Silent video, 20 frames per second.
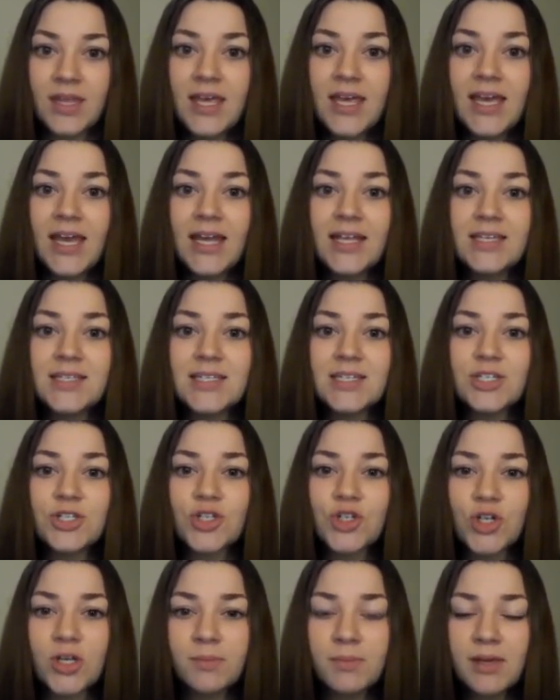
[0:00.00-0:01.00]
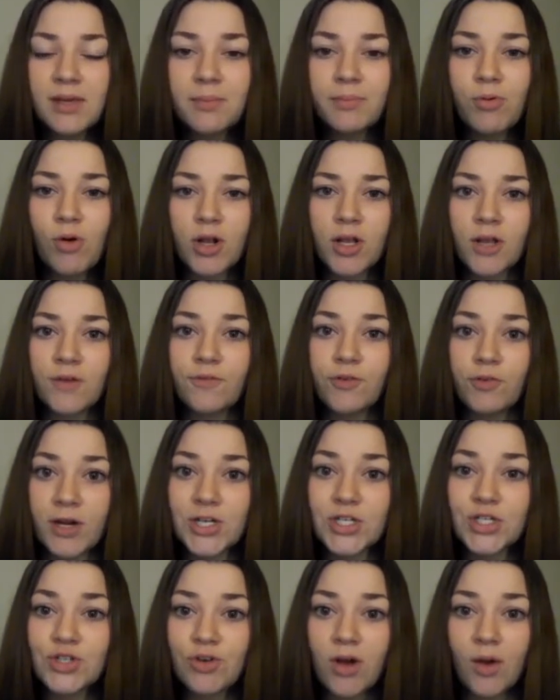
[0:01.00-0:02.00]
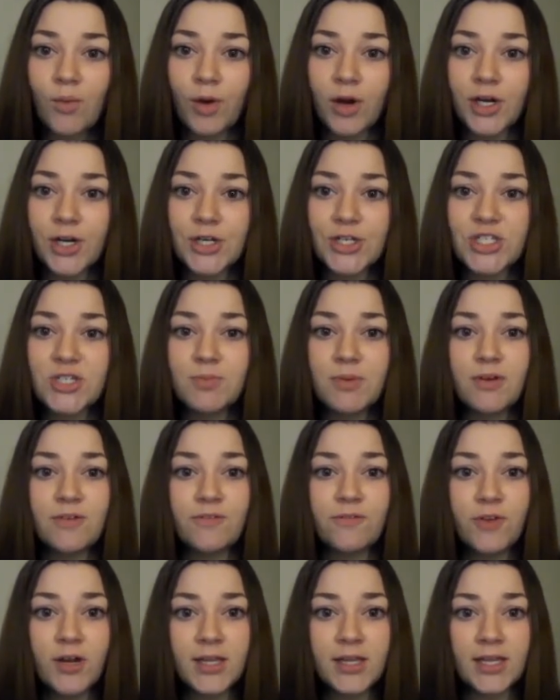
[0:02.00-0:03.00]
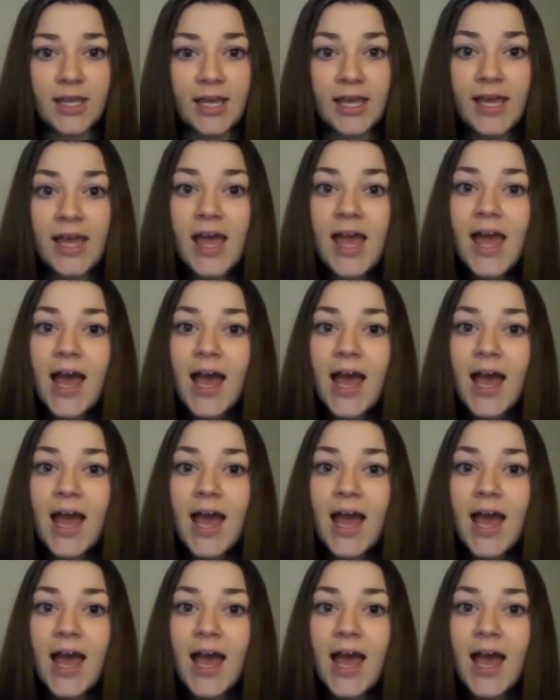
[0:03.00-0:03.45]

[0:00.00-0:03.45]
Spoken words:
It is extremely important for restaurant workers to be friendly